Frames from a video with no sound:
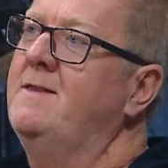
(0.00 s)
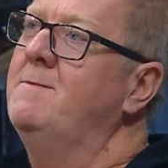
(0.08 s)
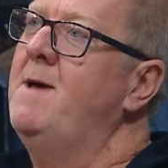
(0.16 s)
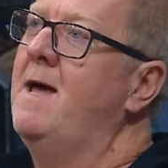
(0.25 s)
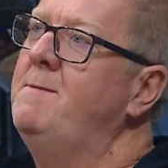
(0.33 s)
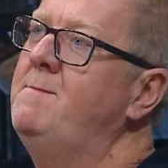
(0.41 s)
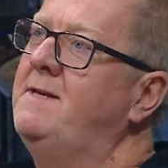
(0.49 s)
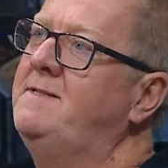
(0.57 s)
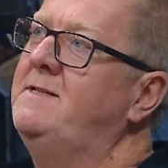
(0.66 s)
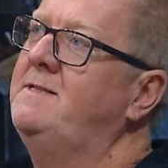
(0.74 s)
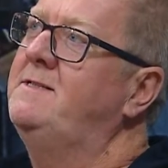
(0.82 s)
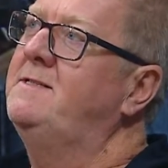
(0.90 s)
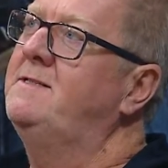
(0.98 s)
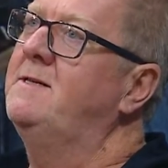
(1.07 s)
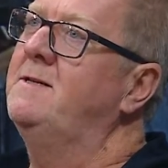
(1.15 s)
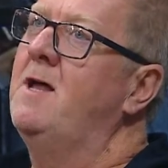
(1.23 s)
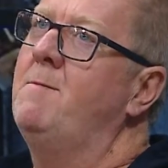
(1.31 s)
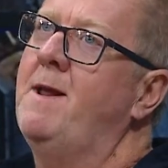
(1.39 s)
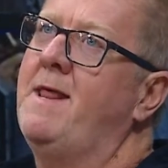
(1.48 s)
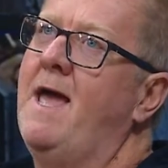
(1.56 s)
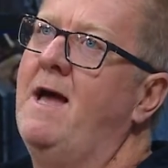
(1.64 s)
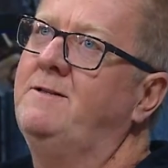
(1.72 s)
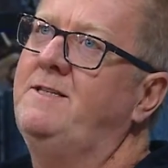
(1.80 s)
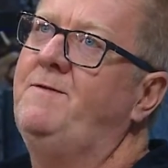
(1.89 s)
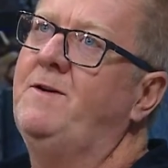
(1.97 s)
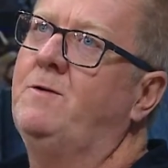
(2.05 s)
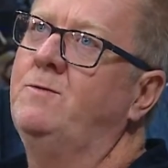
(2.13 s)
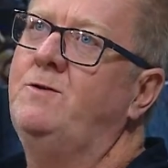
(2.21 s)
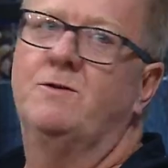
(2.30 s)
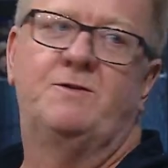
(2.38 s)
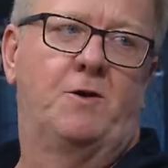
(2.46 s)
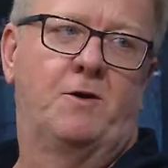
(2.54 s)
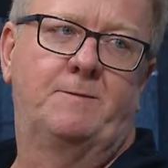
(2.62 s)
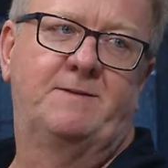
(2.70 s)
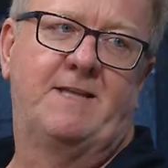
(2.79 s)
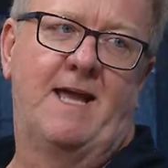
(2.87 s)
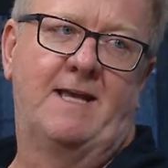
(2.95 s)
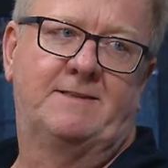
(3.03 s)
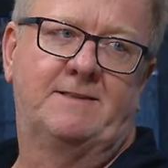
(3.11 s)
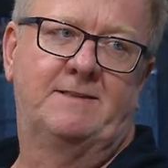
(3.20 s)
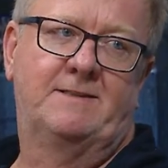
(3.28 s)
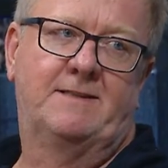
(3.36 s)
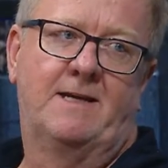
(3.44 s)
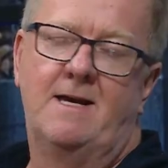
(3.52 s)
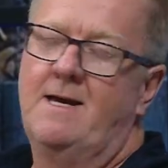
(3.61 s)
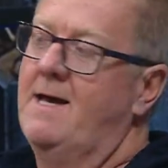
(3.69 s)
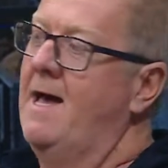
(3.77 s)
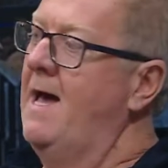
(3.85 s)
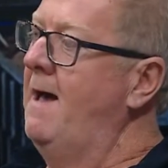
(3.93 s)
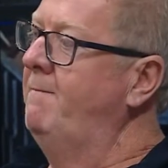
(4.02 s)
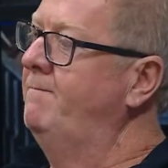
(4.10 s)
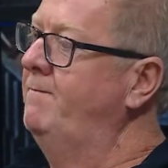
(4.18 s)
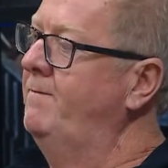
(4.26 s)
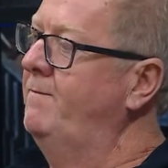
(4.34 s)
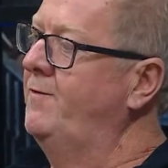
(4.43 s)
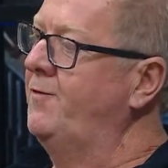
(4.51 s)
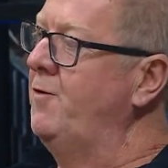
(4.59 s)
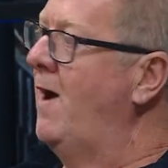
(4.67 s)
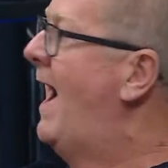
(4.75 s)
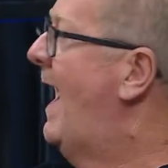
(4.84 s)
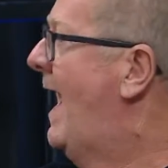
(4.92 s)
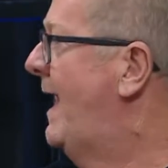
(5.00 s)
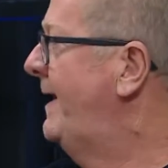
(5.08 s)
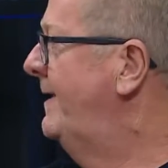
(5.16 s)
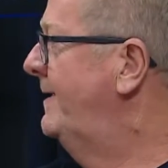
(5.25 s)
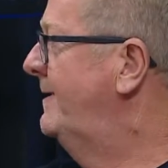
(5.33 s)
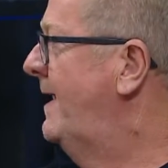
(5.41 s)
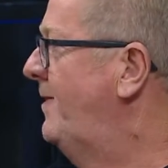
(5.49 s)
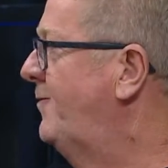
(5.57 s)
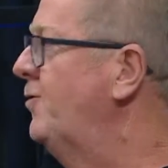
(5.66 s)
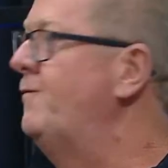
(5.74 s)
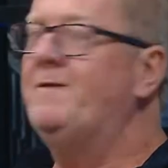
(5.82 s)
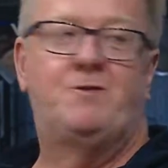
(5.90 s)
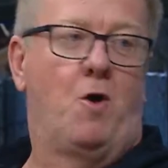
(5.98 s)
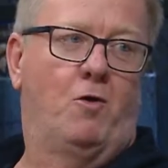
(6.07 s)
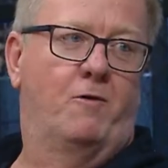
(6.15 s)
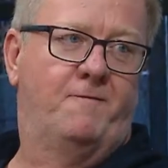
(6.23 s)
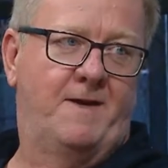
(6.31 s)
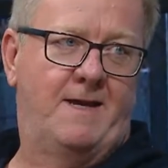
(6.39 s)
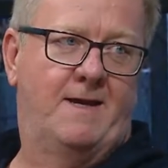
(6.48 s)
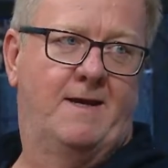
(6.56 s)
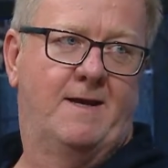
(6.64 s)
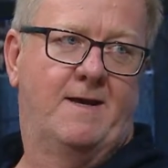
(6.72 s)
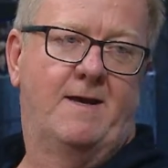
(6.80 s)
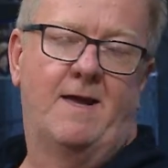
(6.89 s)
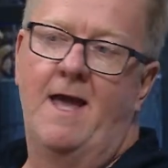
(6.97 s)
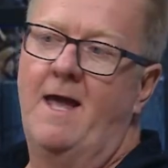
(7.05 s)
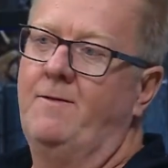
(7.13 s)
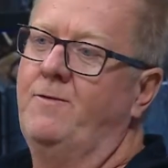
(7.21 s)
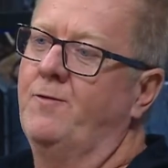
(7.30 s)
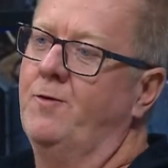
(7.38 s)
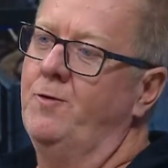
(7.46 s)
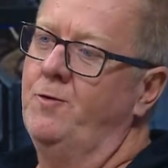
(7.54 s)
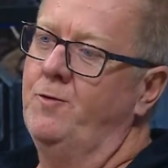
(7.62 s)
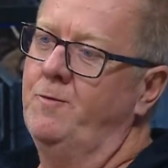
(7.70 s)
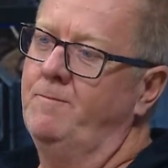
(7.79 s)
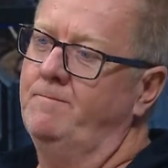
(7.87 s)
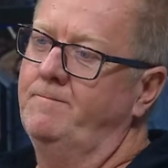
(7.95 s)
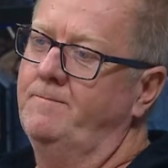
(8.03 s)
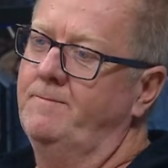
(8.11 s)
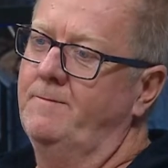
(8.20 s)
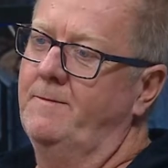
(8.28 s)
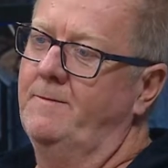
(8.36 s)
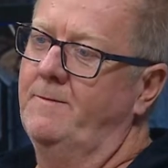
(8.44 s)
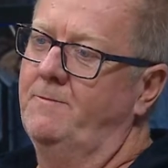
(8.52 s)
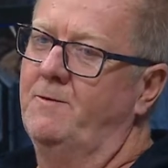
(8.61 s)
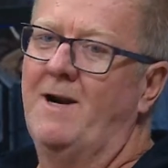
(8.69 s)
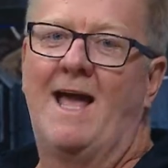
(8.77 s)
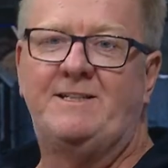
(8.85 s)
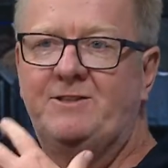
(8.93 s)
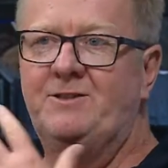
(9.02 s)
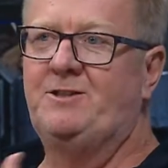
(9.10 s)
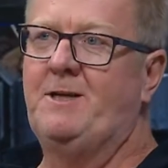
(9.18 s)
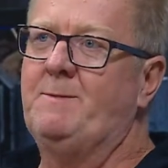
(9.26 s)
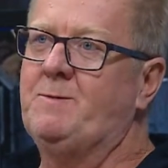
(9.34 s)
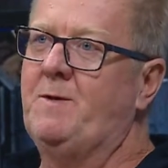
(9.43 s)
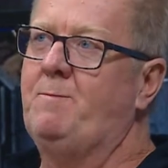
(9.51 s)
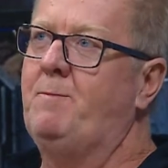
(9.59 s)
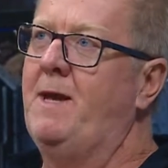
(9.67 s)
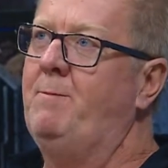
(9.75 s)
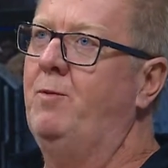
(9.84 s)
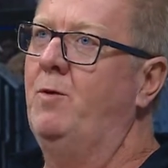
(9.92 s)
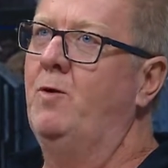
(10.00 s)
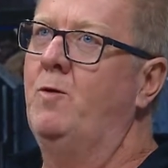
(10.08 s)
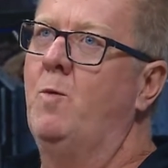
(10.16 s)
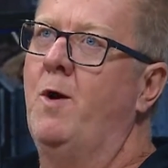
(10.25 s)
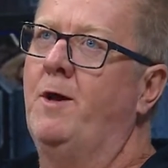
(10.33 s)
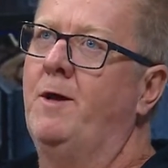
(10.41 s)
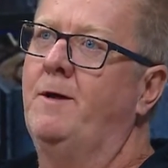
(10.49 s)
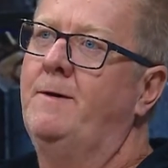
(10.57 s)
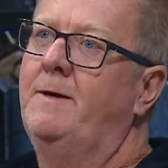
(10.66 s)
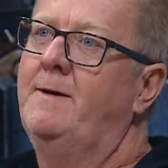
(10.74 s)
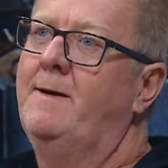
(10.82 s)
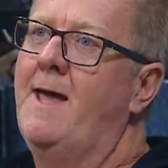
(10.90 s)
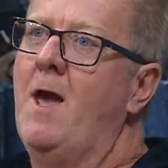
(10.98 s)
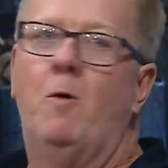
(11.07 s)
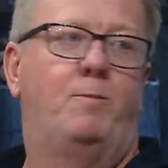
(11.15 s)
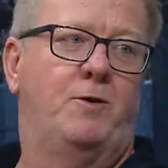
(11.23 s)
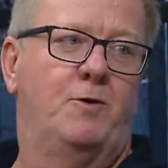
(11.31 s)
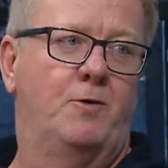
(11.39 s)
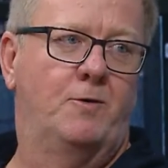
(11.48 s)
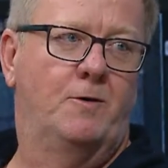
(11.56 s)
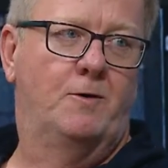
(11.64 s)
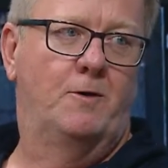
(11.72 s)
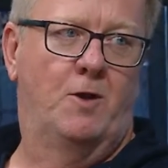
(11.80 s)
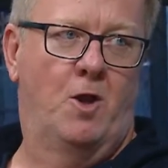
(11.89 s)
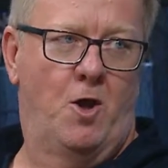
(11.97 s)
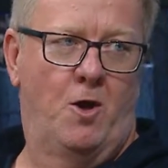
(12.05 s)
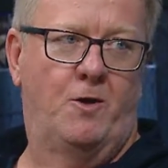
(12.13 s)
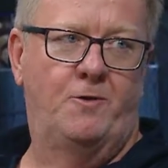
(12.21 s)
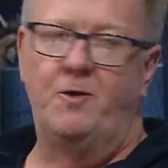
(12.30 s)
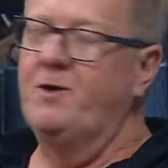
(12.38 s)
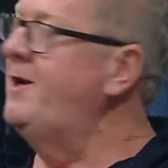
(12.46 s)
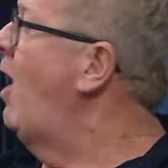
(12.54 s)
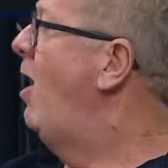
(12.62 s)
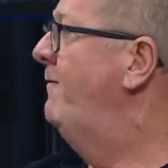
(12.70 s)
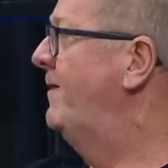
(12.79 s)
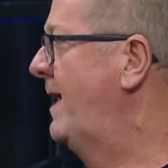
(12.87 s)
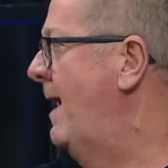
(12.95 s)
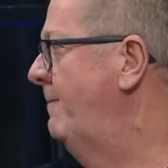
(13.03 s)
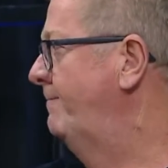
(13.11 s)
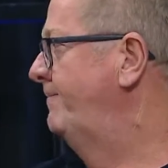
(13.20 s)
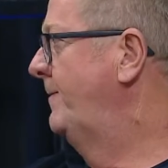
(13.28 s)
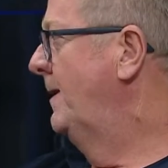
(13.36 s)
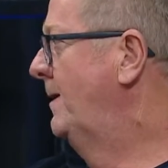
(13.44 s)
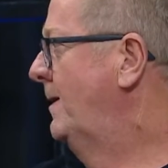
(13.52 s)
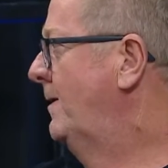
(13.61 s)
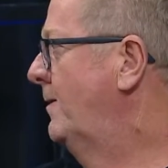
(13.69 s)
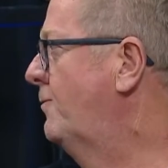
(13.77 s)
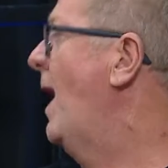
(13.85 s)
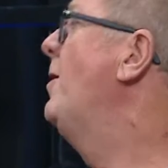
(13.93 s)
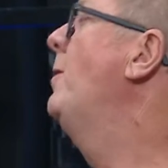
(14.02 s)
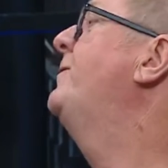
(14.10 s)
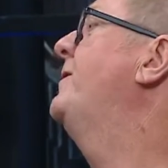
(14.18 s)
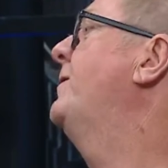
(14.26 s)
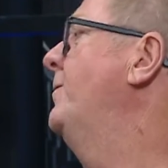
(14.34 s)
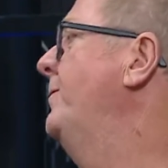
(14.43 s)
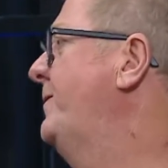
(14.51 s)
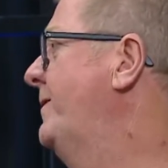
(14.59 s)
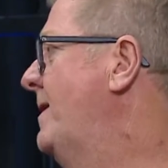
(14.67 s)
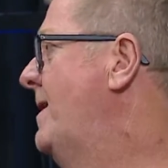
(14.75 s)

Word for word: the main message is that no matter how difficult your circumstances, through art and through photography and through relationships with people who want to help you learn, you can overcome great obstacles.